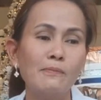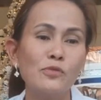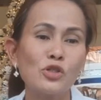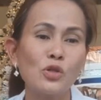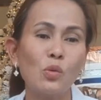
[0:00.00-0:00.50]

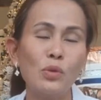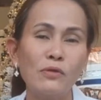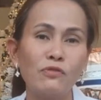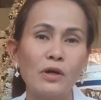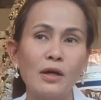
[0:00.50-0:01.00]
So
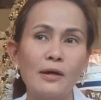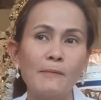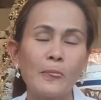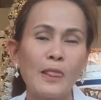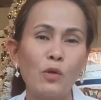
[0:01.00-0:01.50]
we've,
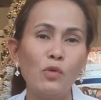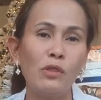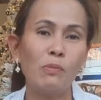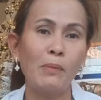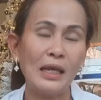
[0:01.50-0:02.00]

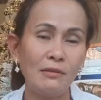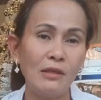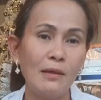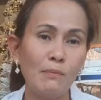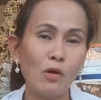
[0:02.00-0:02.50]
with my
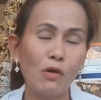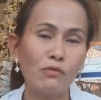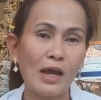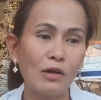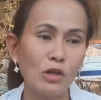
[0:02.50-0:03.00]
team of
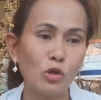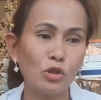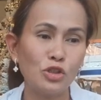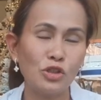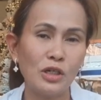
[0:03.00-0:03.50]

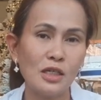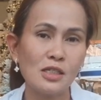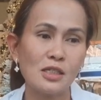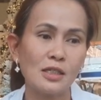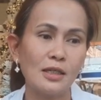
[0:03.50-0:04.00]

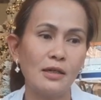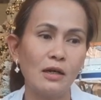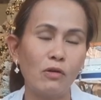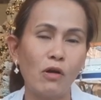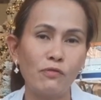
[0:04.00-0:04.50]
agriculturists in
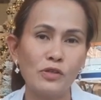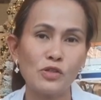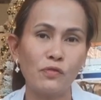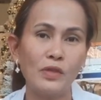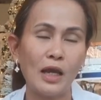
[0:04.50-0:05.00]
our Office
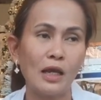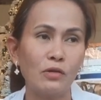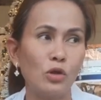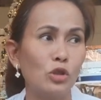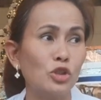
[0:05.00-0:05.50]
of the
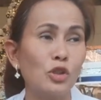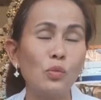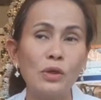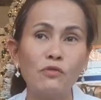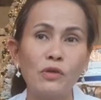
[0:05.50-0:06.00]
Agriculture,
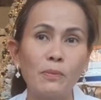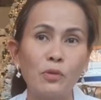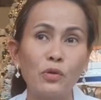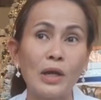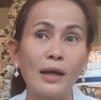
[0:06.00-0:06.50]

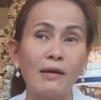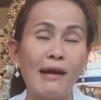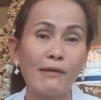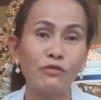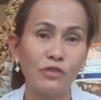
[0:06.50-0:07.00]
we've
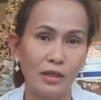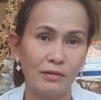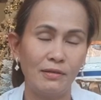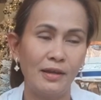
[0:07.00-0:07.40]
crafted